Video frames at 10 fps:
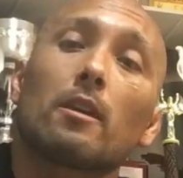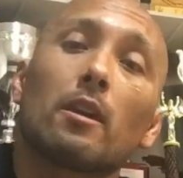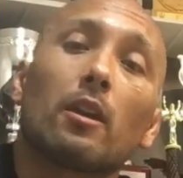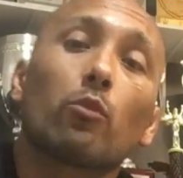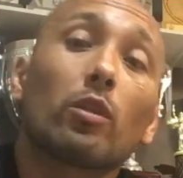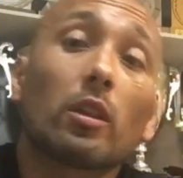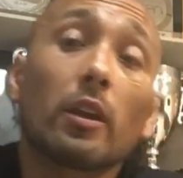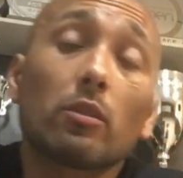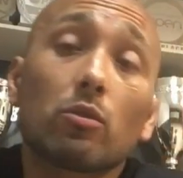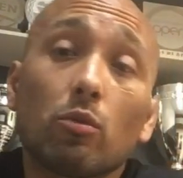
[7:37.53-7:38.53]
and
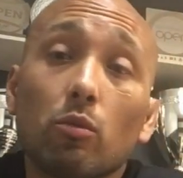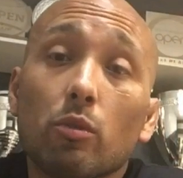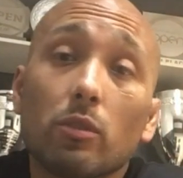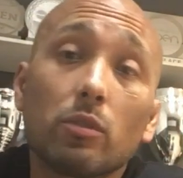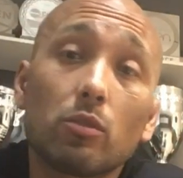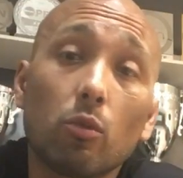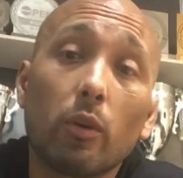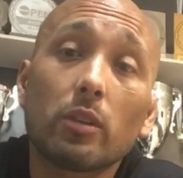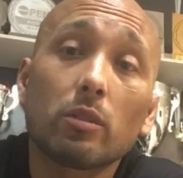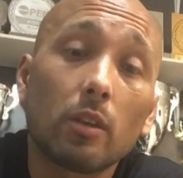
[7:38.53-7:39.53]
relate to the
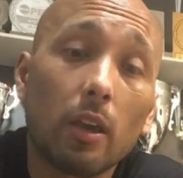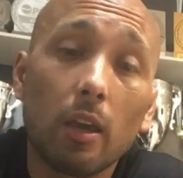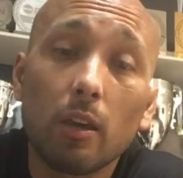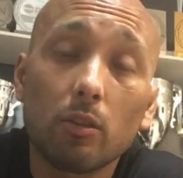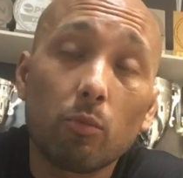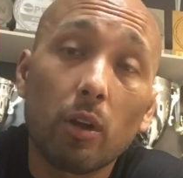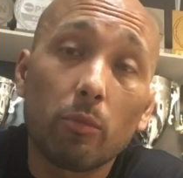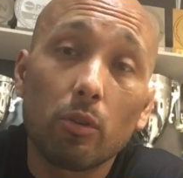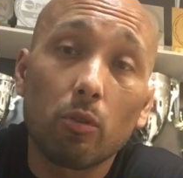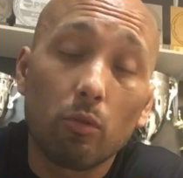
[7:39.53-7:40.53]
situation at hand, because
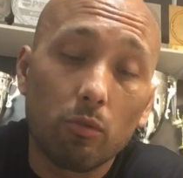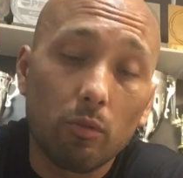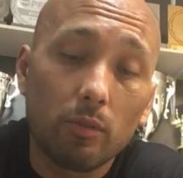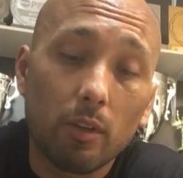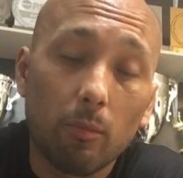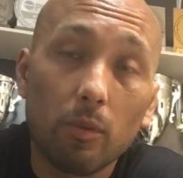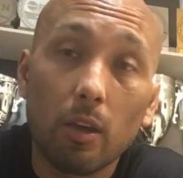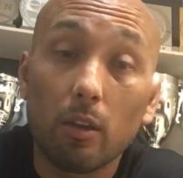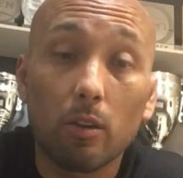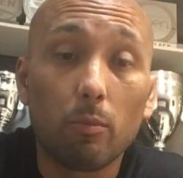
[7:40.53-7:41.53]
probably you're going through the same
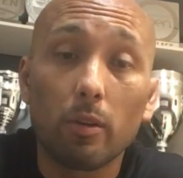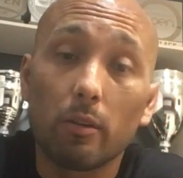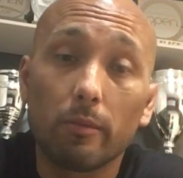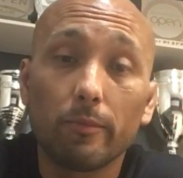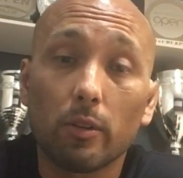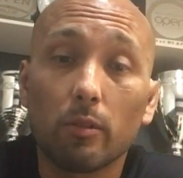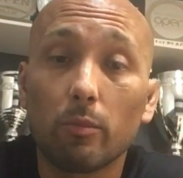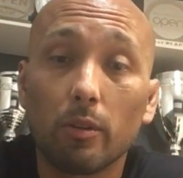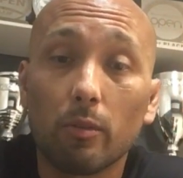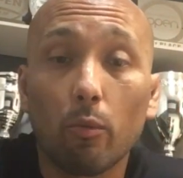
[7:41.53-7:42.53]
thing. It could be
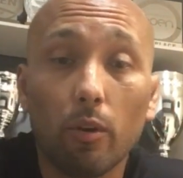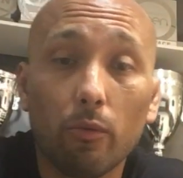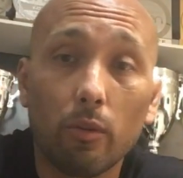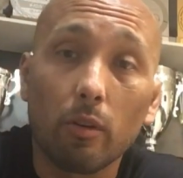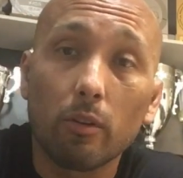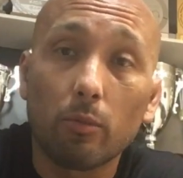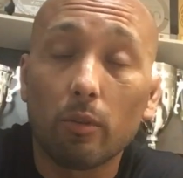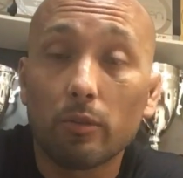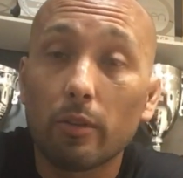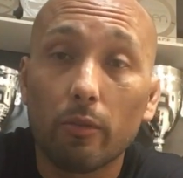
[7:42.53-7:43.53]
your boyfriend, your
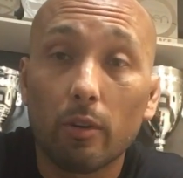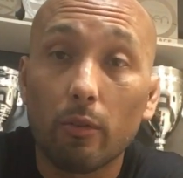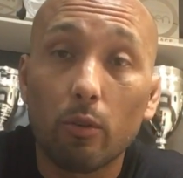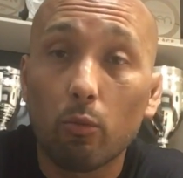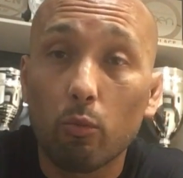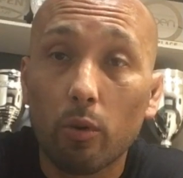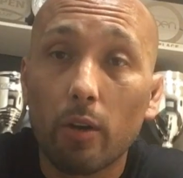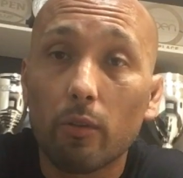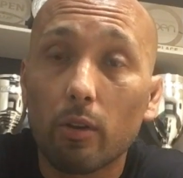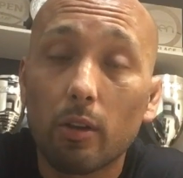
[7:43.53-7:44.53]
husband, a significant other,
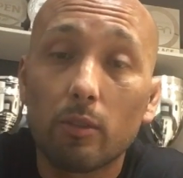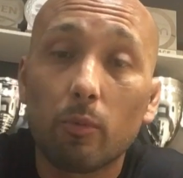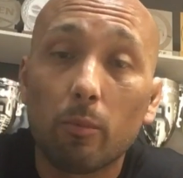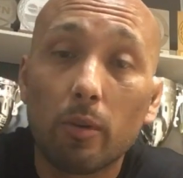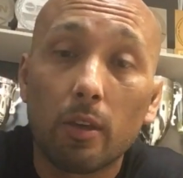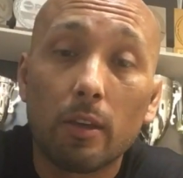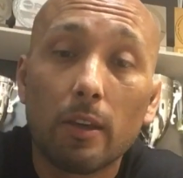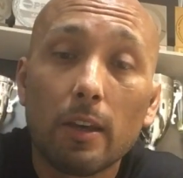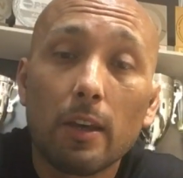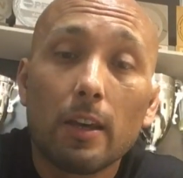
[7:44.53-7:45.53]
whatever the case may be.
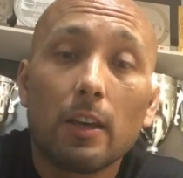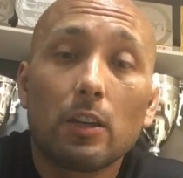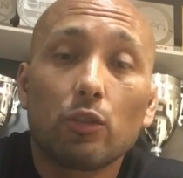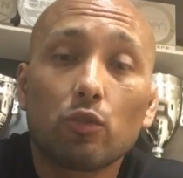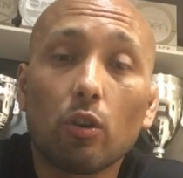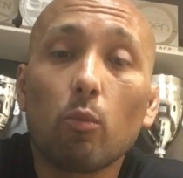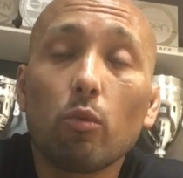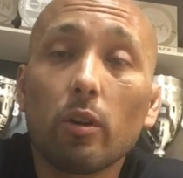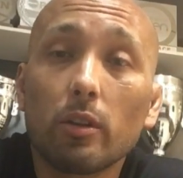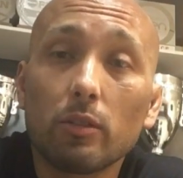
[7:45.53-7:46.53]

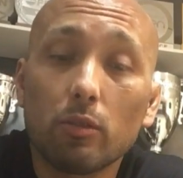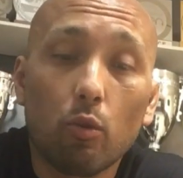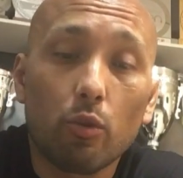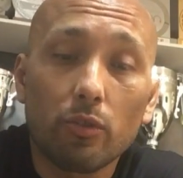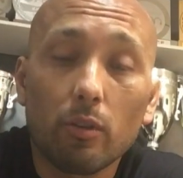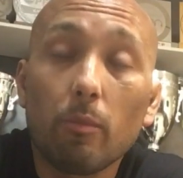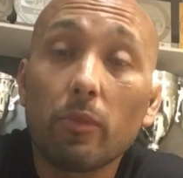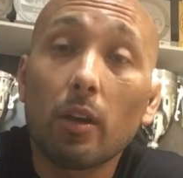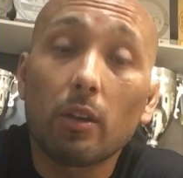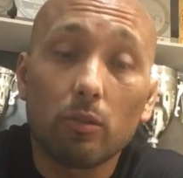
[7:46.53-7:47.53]
Someone is, or
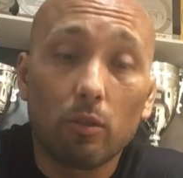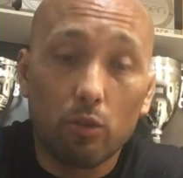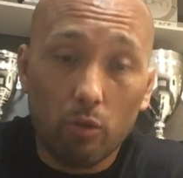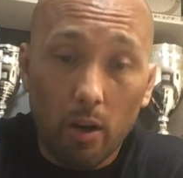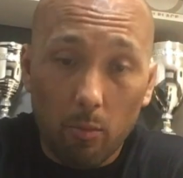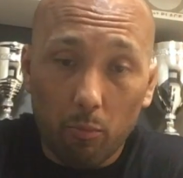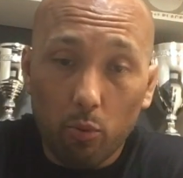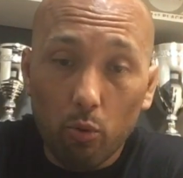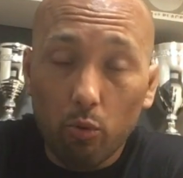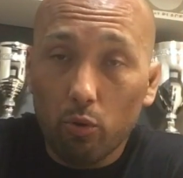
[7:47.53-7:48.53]
something is gonna try and
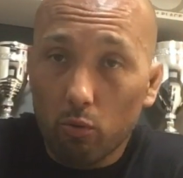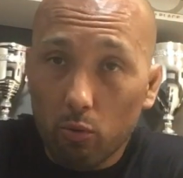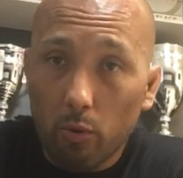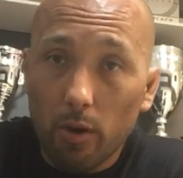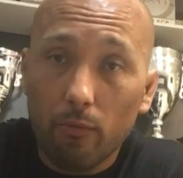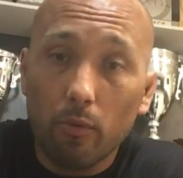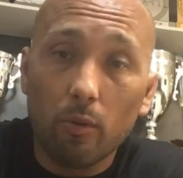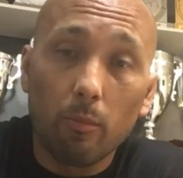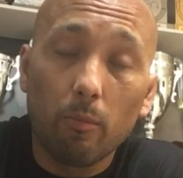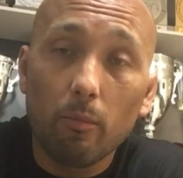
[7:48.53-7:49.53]
pull you away
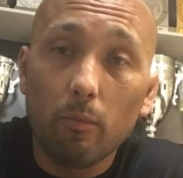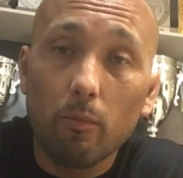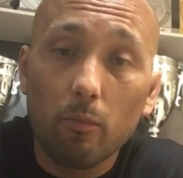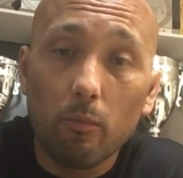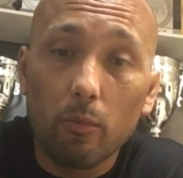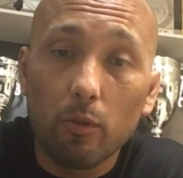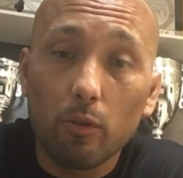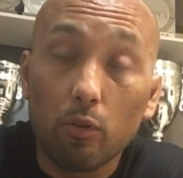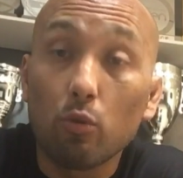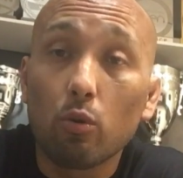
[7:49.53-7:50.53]
from
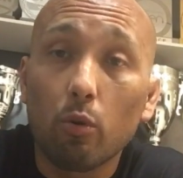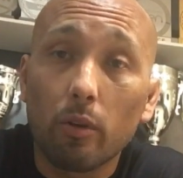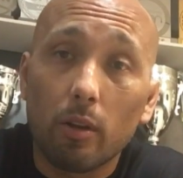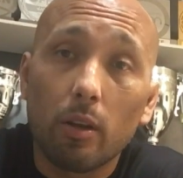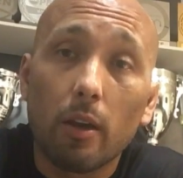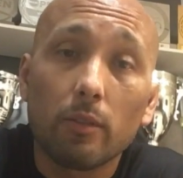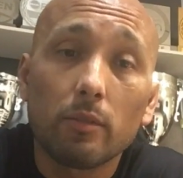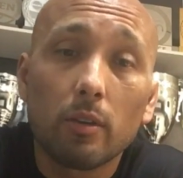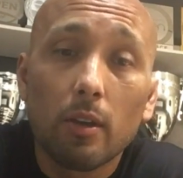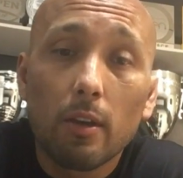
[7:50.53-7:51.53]
you going to class.